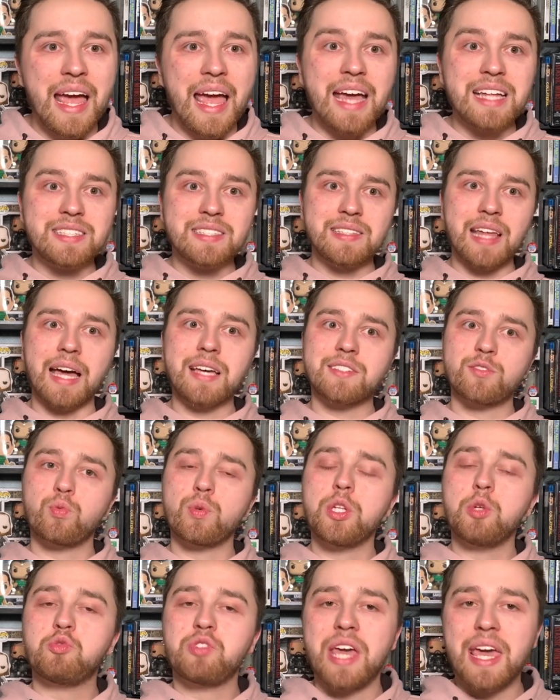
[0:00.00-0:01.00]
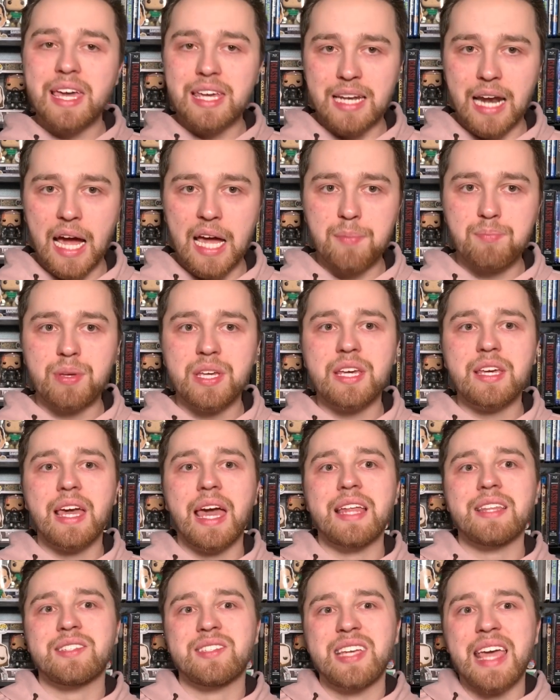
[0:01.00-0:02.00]
It's nice when you take an I P
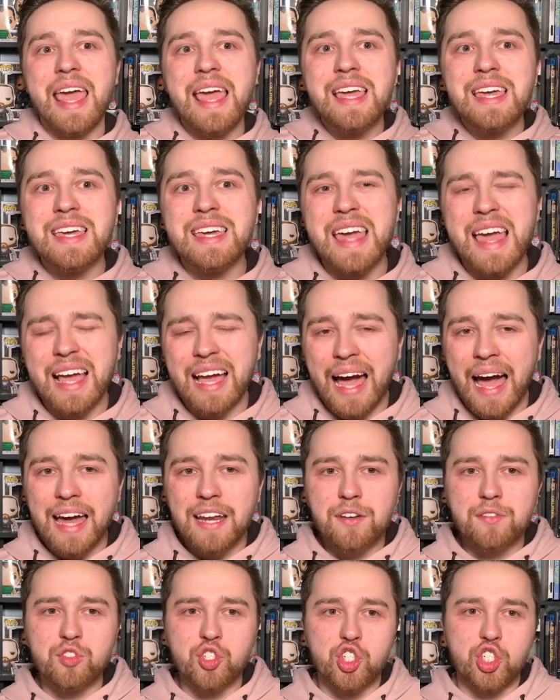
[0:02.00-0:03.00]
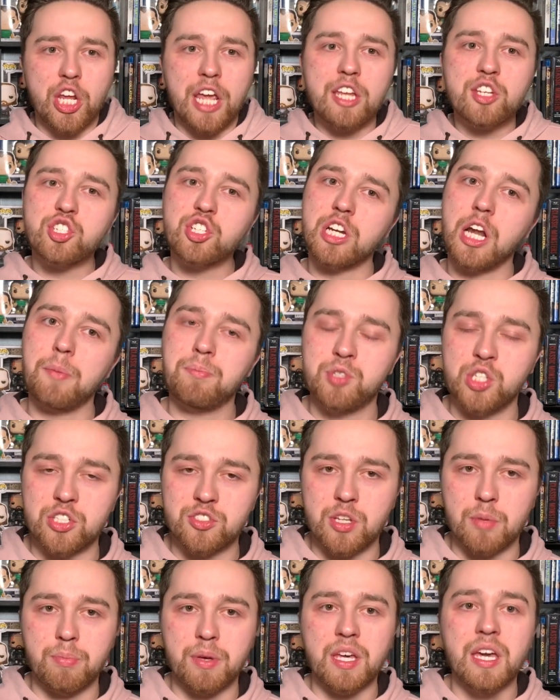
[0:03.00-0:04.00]
and take it and kind of change it up
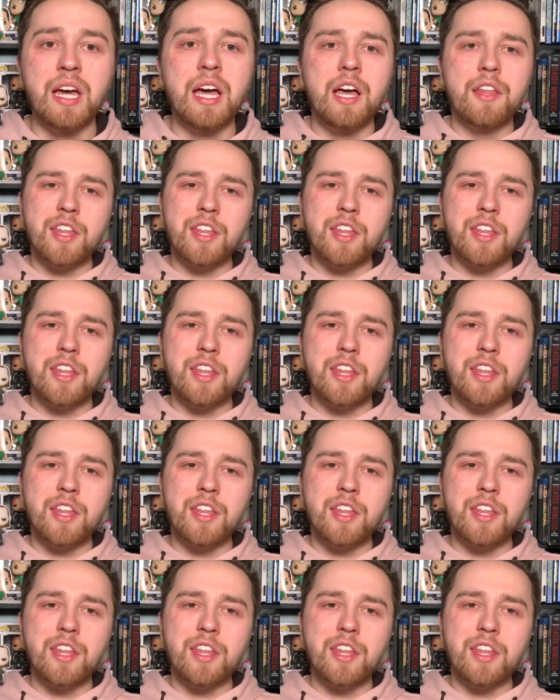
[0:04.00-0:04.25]
just a bit